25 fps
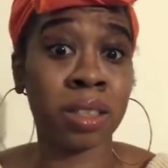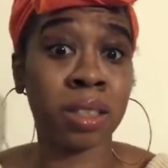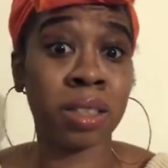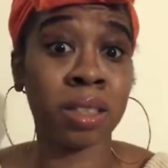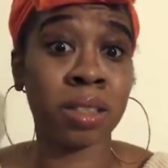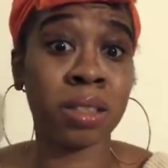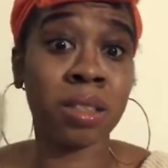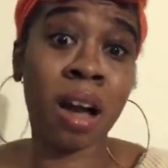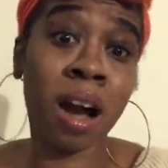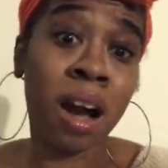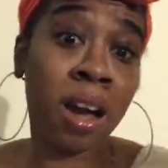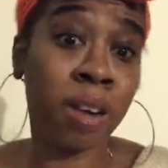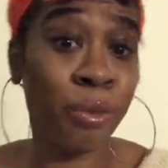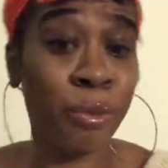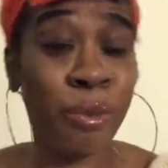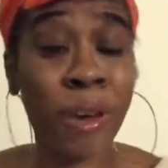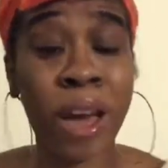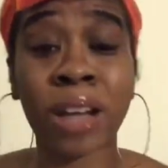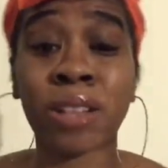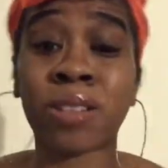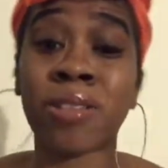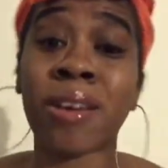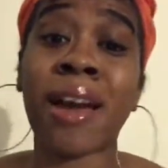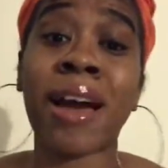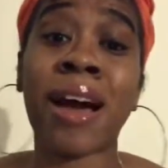
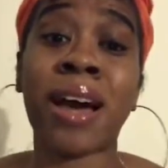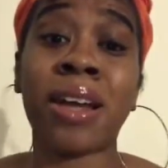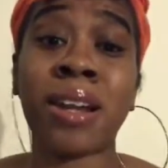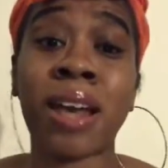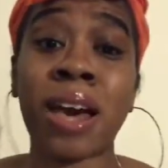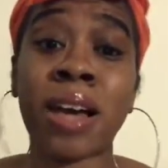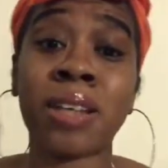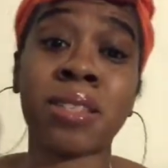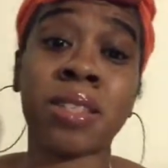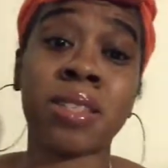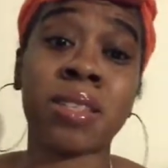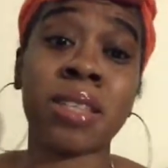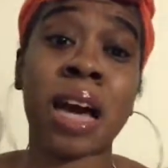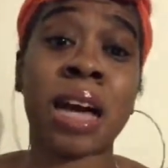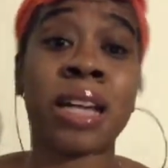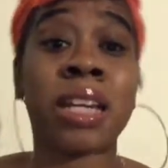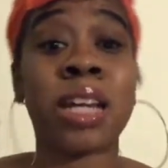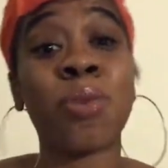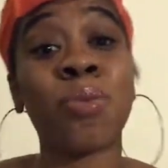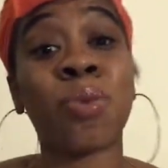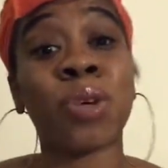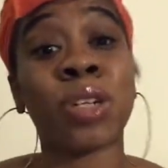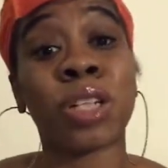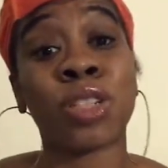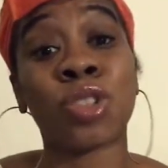non-factor allies decided they
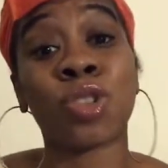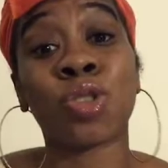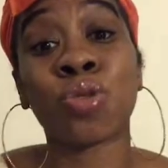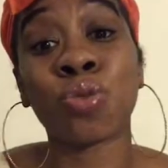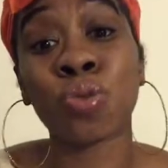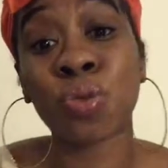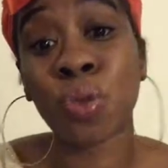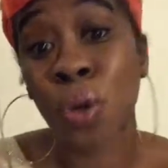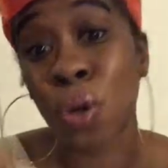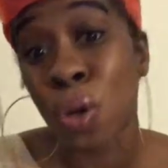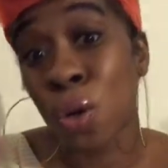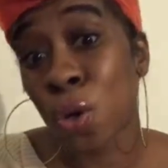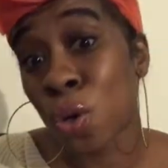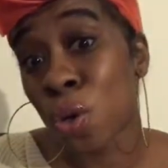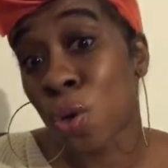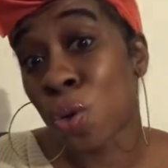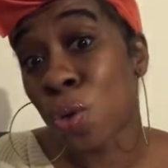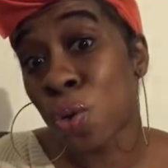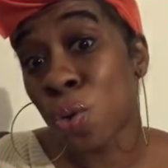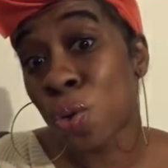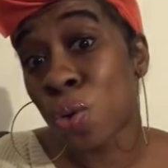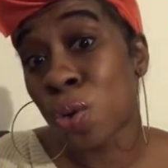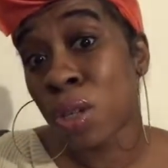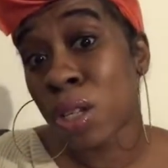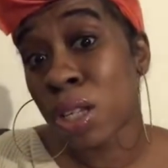want to
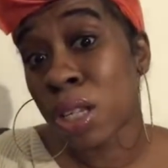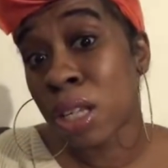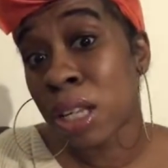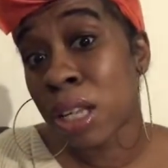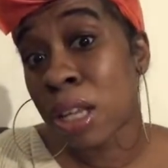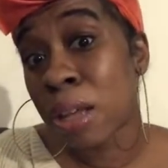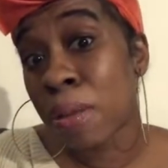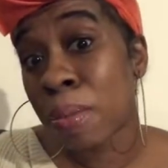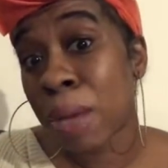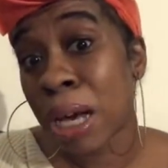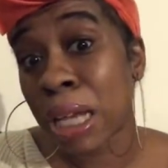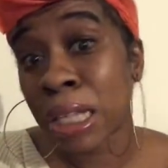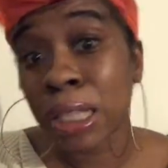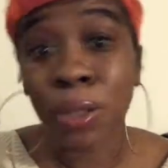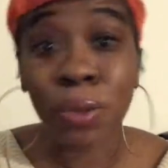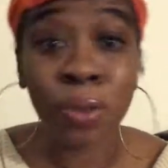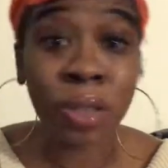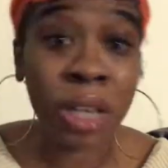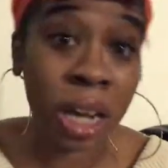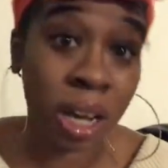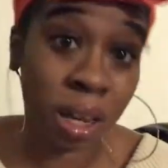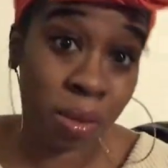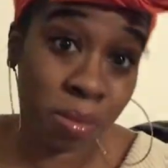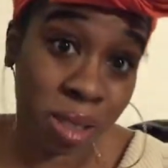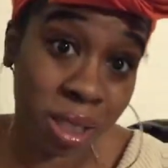troll my little
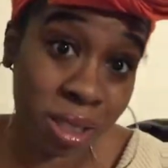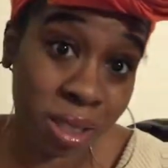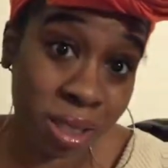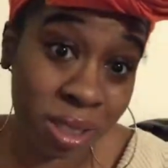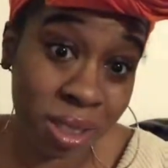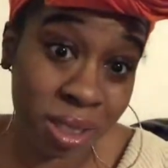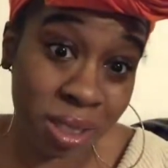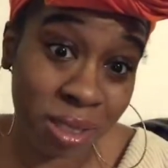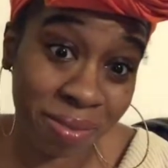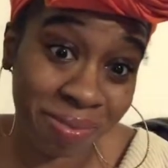comments.